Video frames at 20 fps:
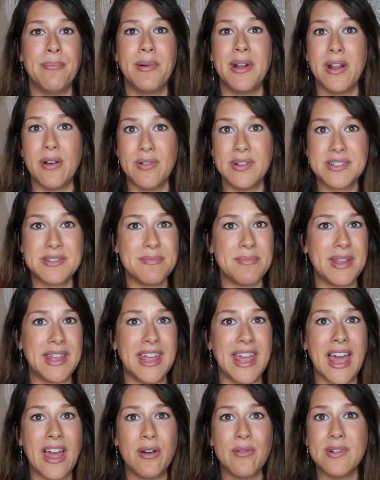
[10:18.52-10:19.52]
but it was
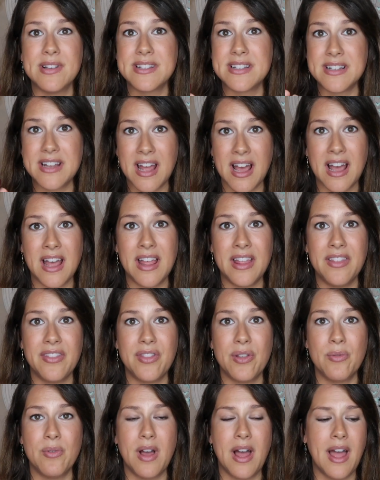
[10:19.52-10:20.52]
me. I was
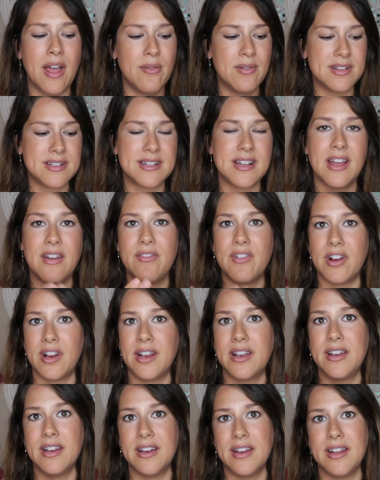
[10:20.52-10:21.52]
not the I was not
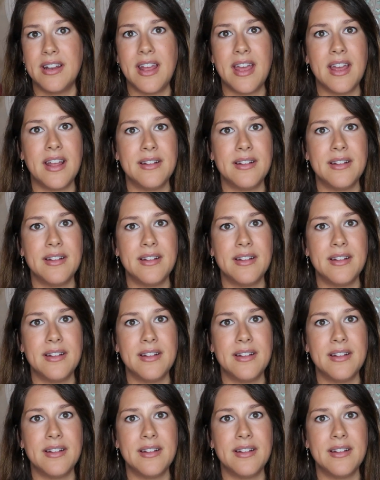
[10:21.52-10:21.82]
very good